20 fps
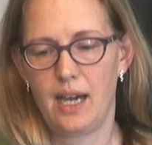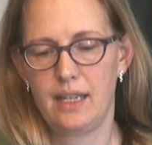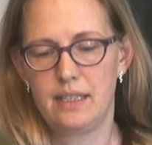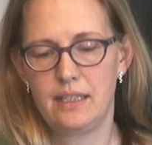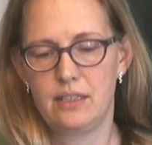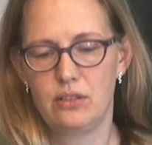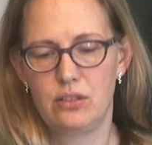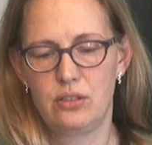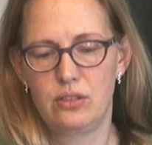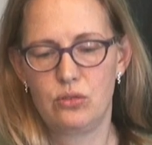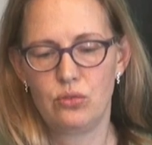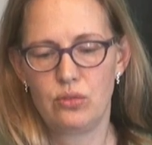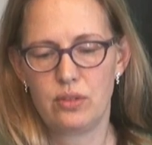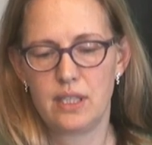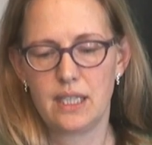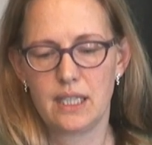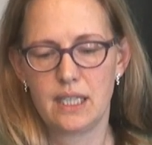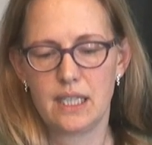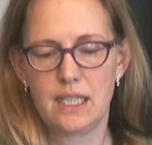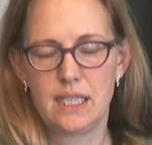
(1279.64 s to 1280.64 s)
I do
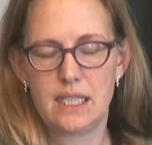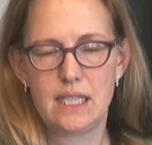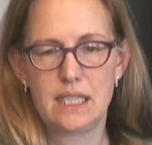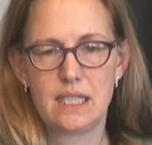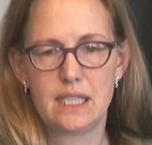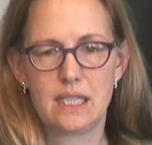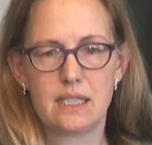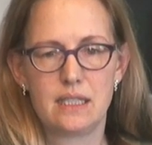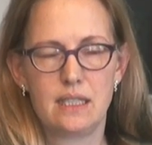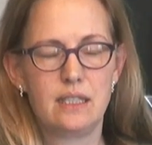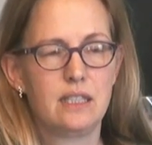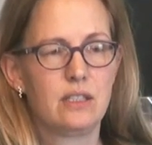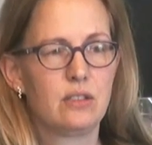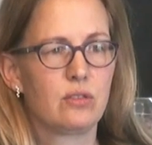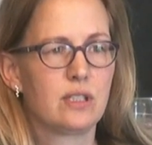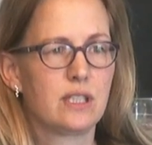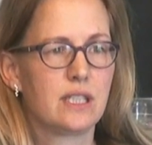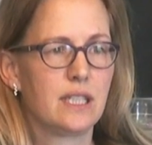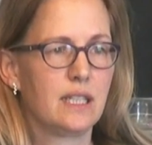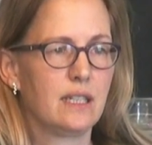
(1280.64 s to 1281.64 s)
think it is an
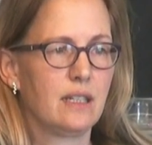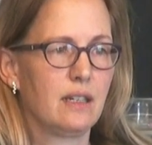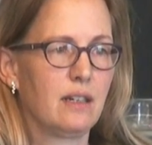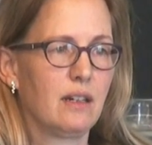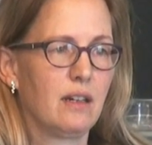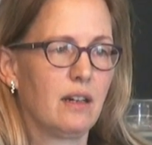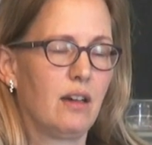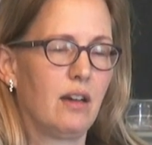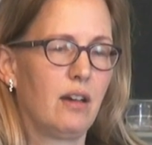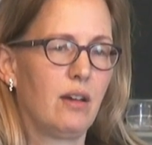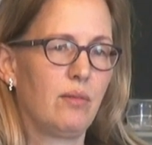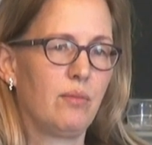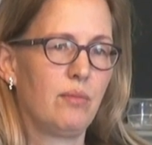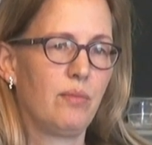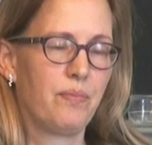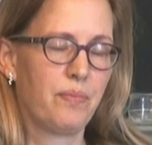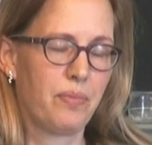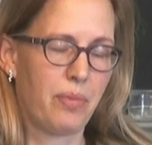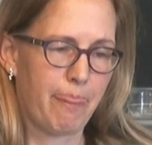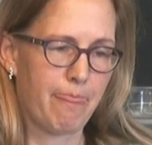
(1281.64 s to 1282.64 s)
interesting
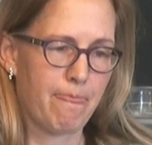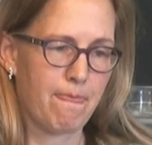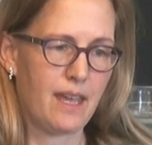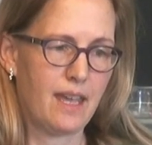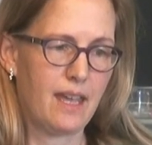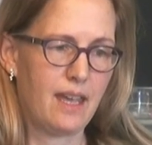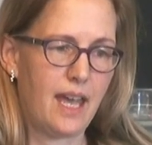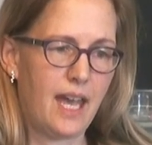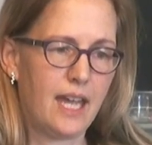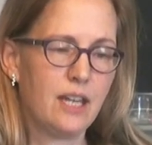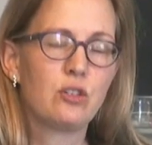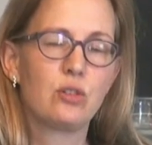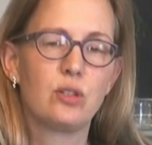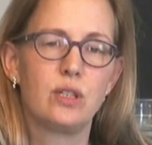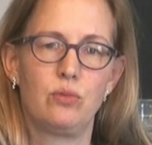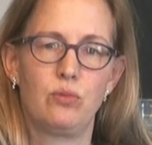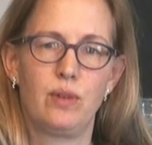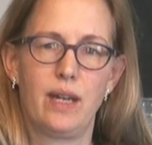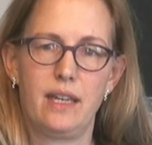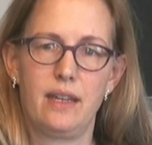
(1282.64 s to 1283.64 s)
um,
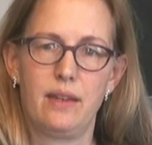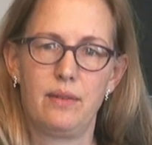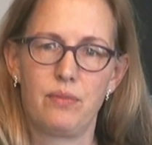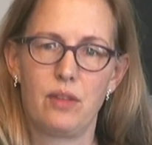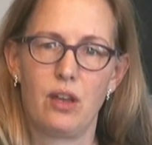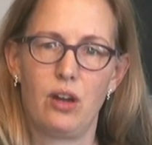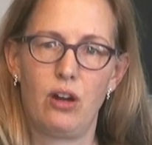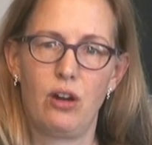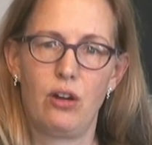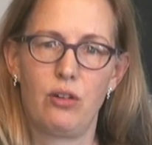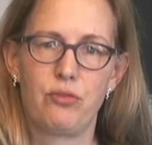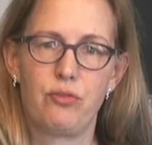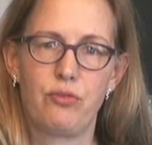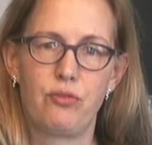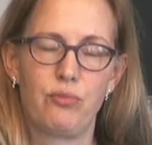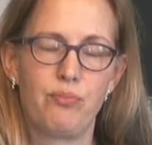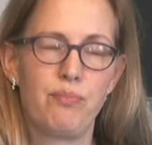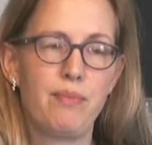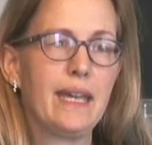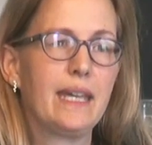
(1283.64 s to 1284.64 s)
entryway of
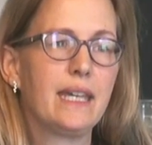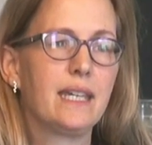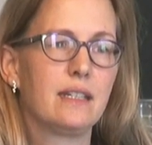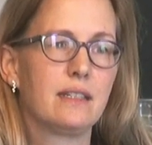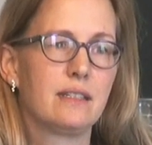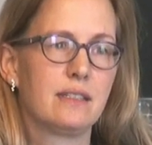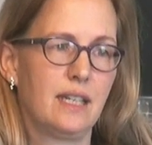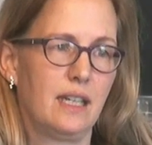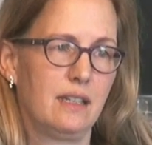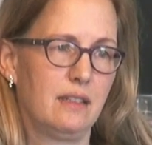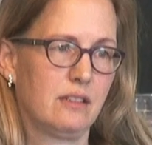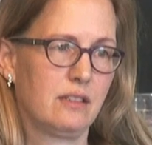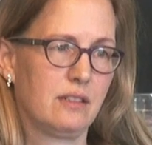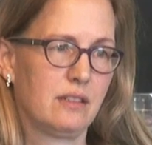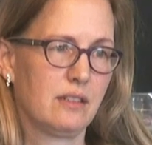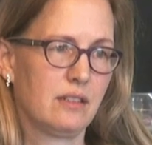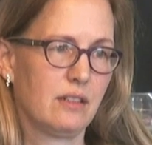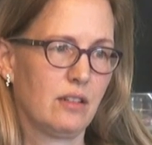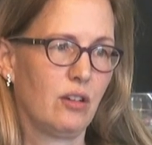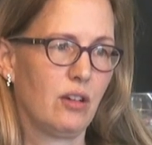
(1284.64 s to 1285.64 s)
making
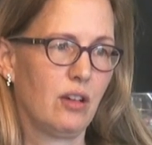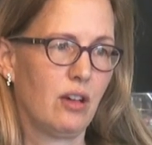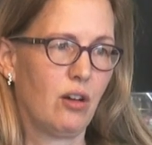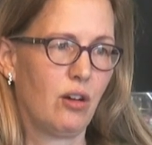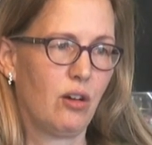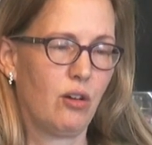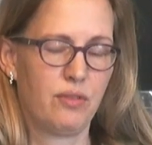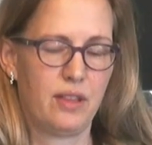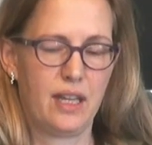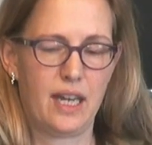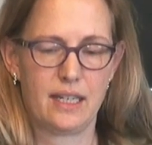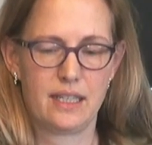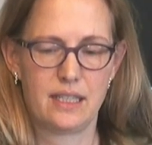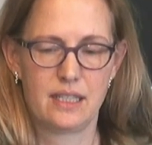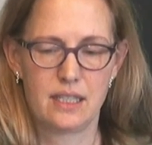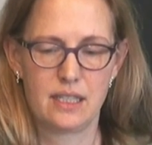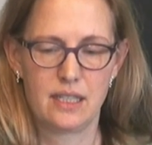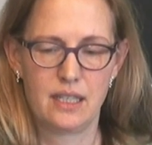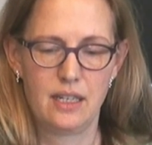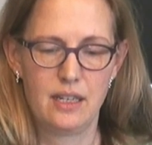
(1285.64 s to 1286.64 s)
sense of
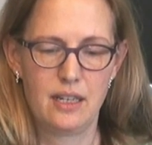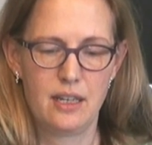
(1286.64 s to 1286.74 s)
that.